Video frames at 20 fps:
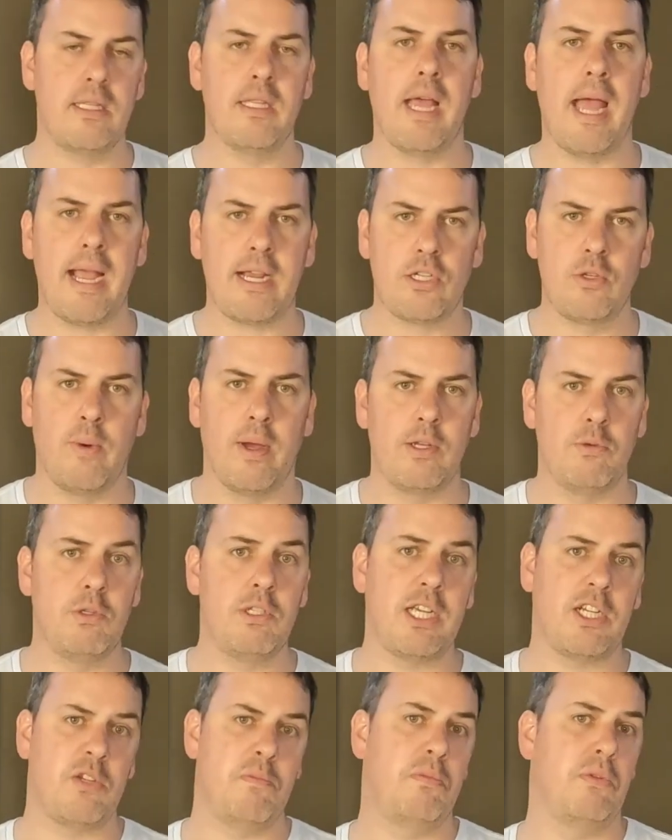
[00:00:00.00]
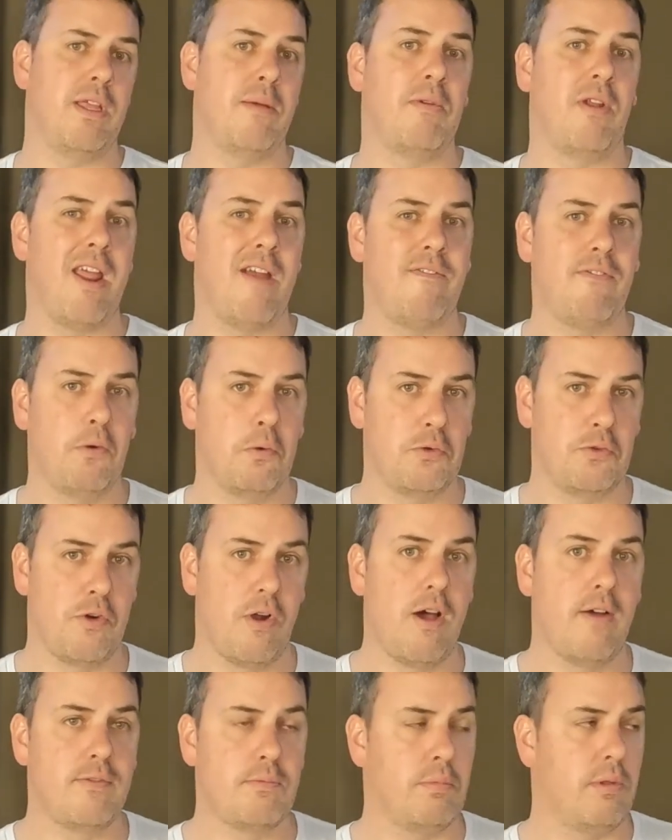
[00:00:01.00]
the actuators, we just actually put them on our 4
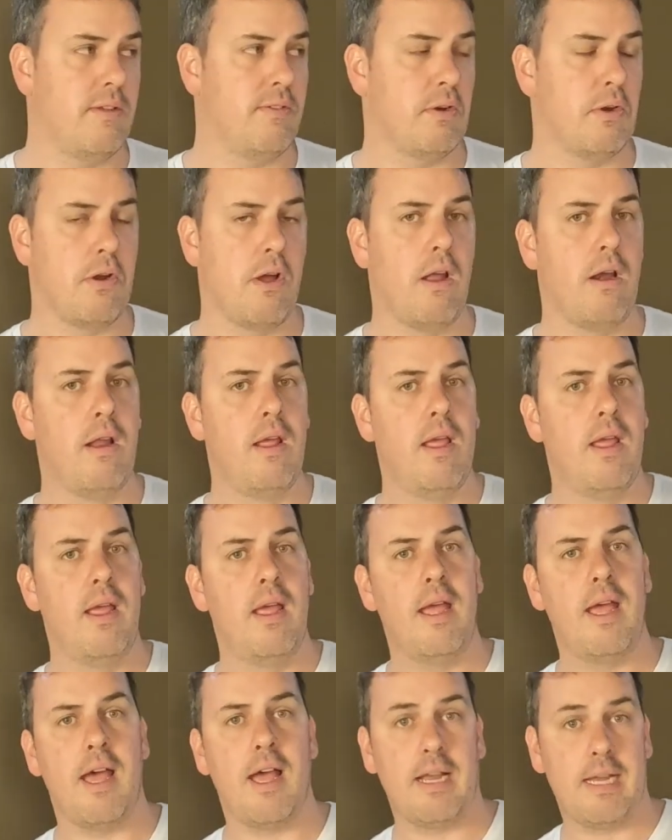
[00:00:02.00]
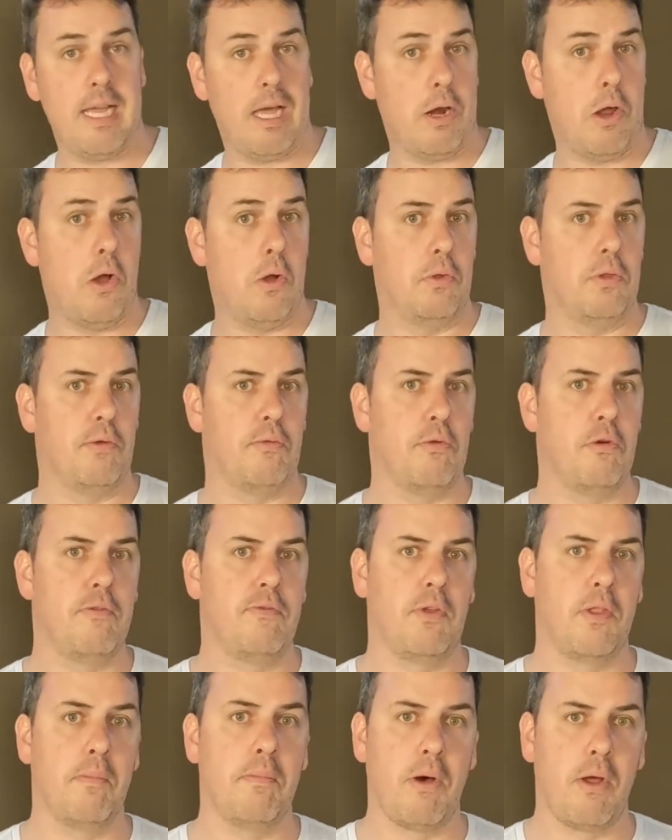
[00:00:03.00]
drives, believe it or not, cut a hole in the
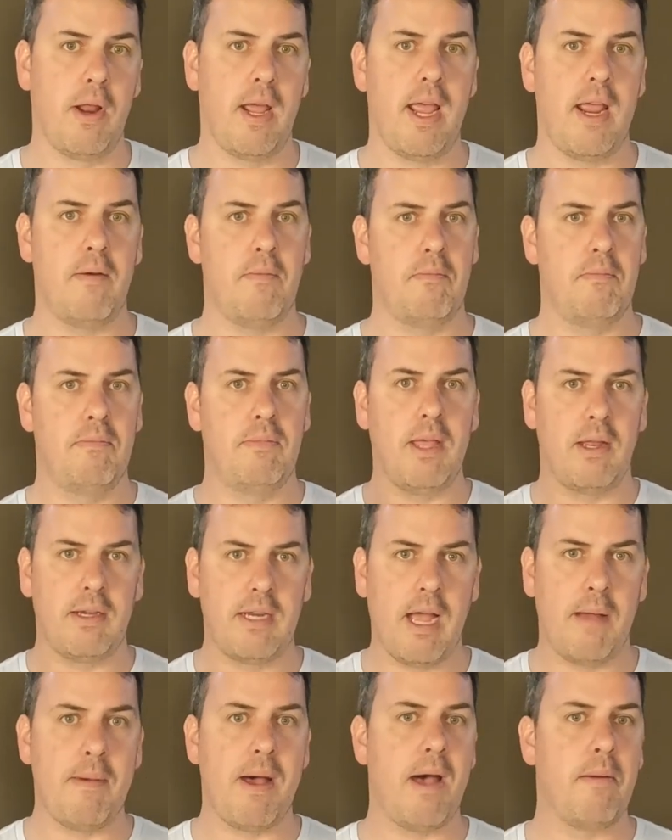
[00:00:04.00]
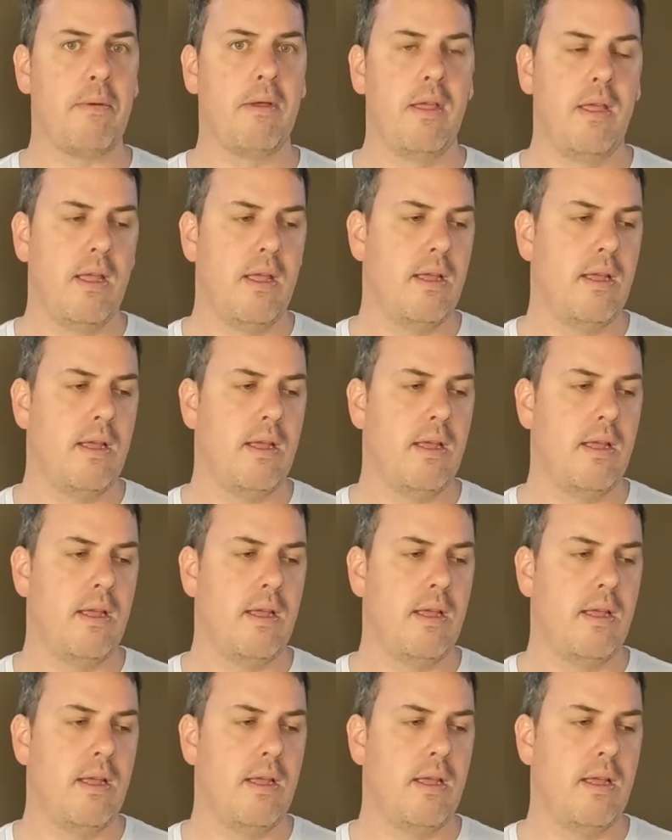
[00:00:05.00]
roof or the bonnet, and they'd come up.